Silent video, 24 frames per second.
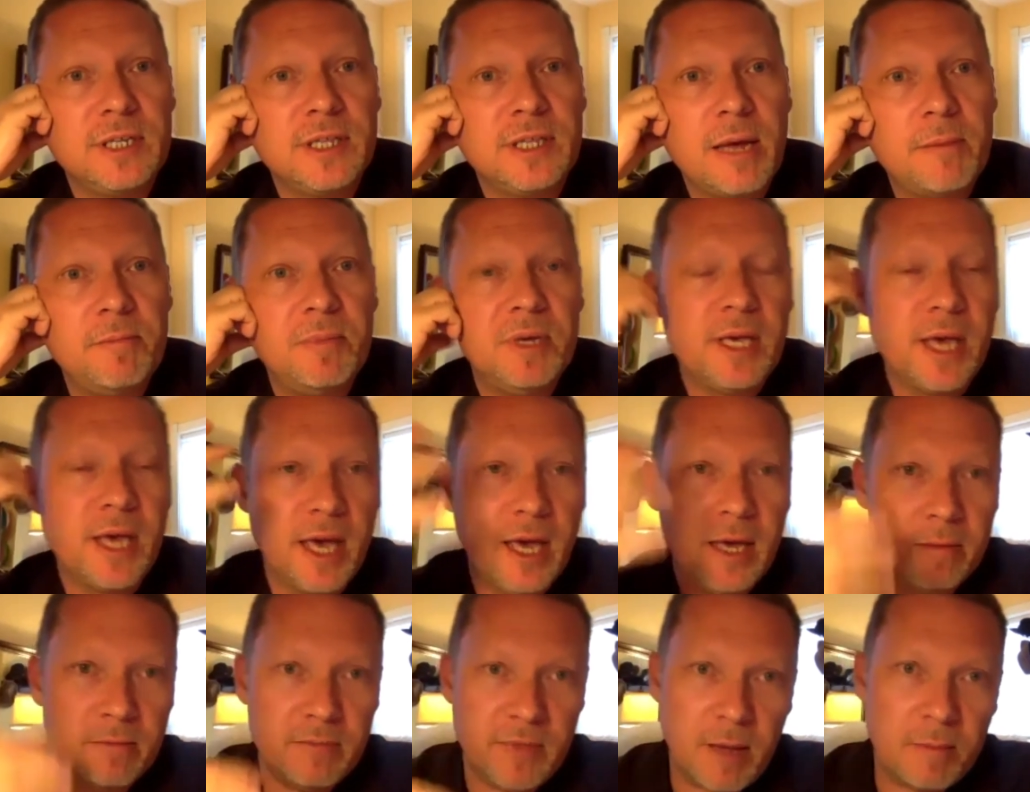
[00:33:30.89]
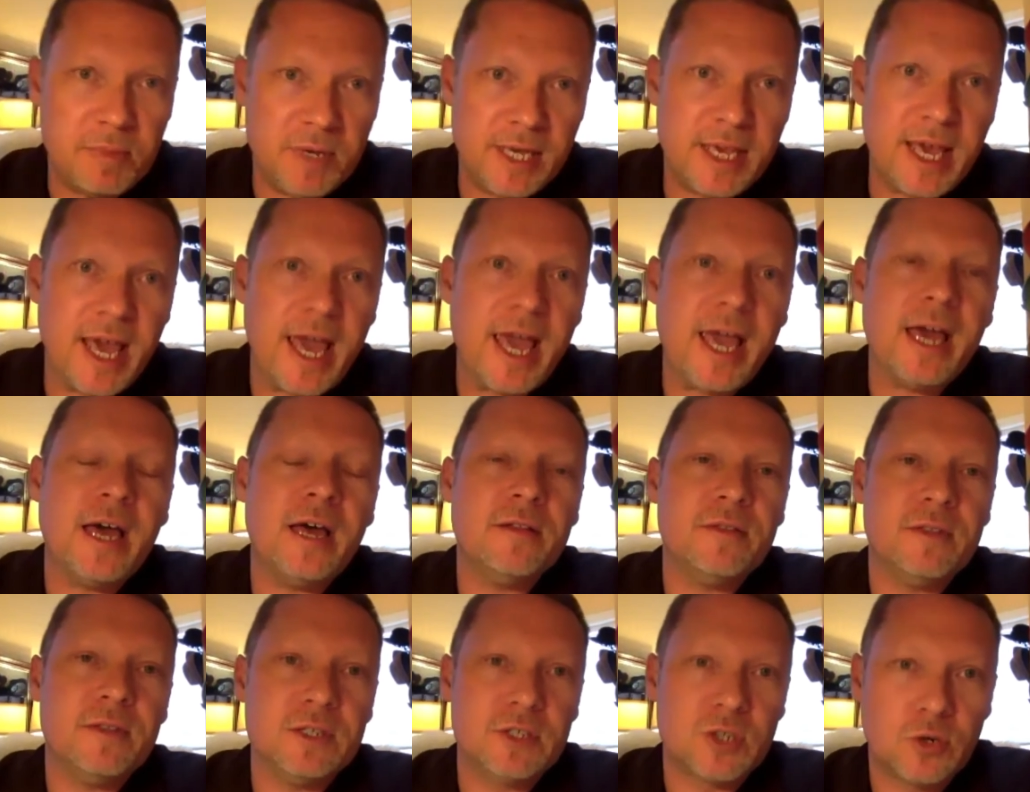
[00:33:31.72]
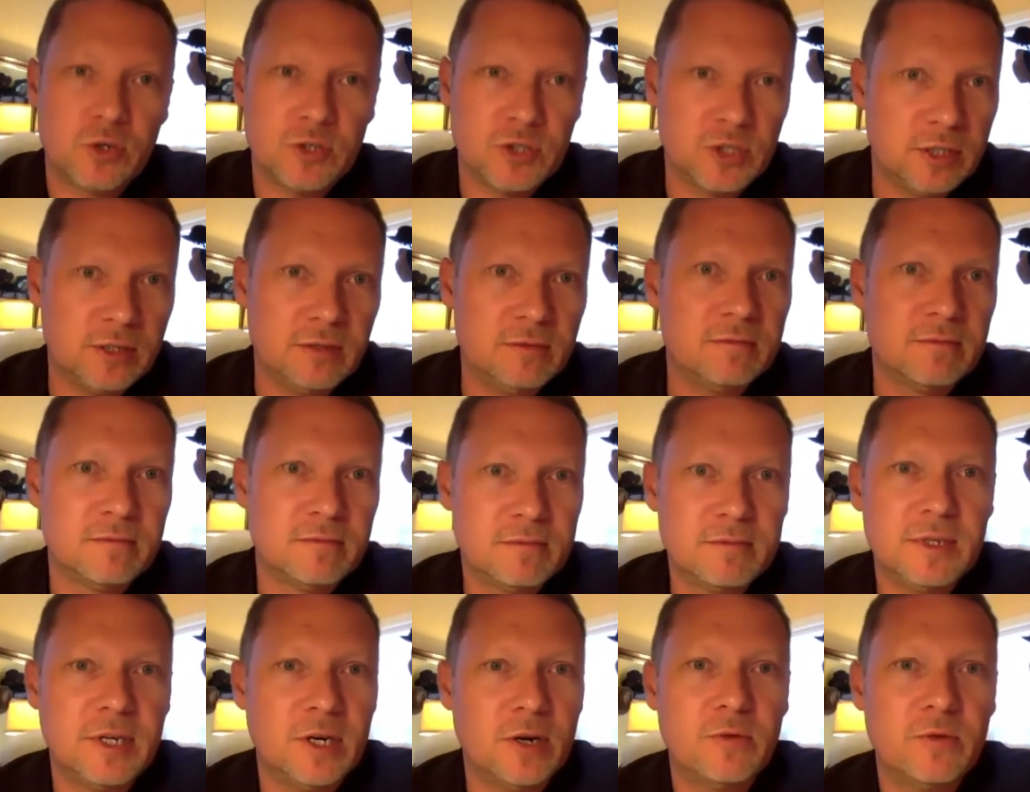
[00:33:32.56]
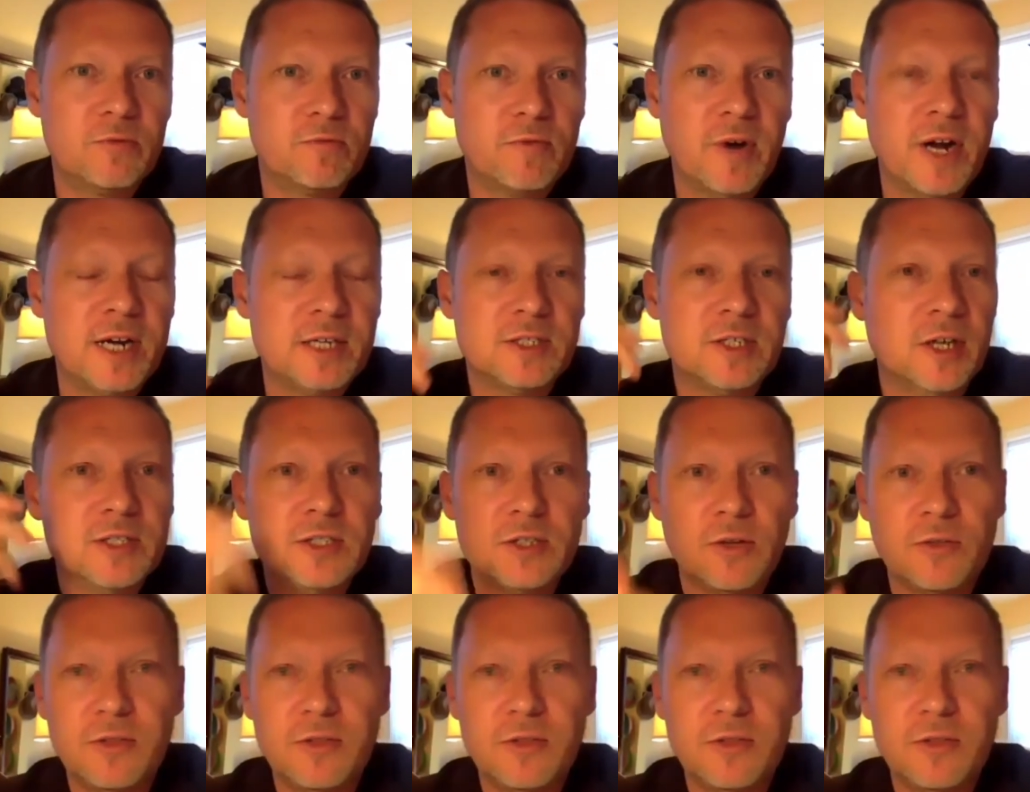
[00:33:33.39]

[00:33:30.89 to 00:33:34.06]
and that began this Hurston, Renaissance.